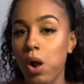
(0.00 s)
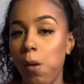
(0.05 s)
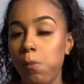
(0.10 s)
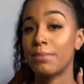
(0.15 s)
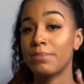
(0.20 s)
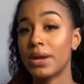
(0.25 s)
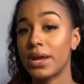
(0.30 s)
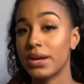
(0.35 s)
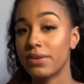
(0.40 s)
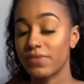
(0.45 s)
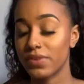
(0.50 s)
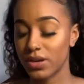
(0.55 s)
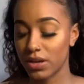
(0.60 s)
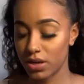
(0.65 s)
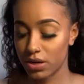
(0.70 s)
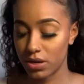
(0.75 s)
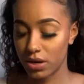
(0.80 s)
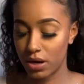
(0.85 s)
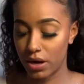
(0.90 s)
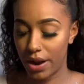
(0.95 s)
I'm not even
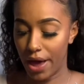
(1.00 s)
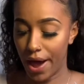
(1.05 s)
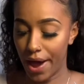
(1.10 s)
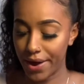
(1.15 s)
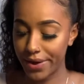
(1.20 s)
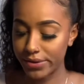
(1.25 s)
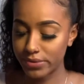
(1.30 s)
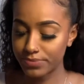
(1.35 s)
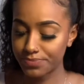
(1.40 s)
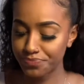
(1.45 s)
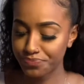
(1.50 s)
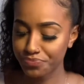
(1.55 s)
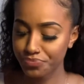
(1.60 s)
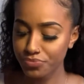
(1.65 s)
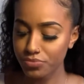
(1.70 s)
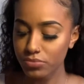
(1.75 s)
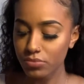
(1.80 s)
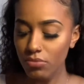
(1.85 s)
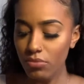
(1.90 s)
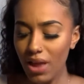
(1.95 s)
gonna lie.
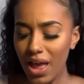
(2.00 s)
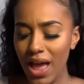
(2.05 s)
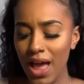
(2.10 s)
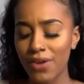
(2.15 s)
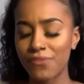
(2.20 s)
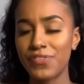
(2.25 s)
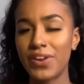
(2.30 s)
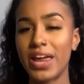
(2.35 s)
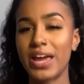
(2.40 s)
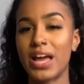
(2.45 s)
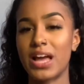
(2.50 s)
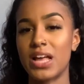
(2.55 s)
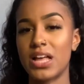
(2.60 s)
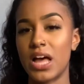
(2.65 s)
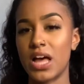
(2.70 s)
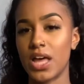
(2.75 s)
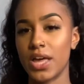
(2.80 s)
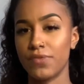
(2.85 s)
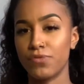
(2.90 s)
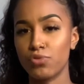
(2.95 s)
I feel like
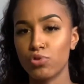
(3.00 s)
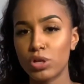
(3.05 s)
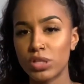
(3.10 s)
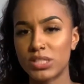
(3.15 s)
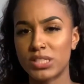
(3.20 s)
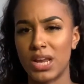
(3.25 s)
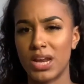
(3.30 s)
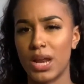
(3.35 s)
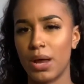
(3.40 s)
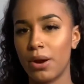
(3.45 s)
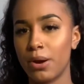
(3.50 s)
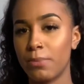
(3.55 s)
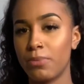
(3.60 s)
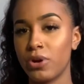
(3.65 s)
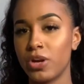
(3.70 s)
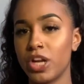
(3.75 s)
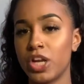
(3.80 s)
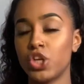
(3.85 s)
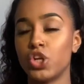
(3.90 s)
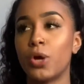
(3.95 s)
if you're a
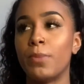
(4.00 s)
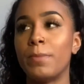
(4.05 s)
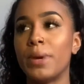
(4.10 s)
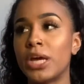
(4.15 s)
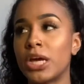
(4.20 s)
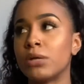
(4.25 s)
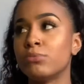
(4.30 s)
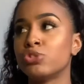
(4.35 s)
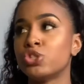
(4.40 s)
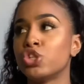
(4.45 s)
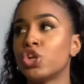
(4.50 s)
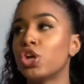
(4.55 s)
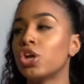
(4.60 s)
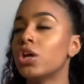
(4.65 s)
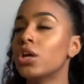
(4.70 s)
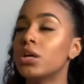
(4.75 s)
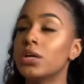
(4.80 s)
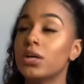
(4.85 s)
celebrity, your makeup should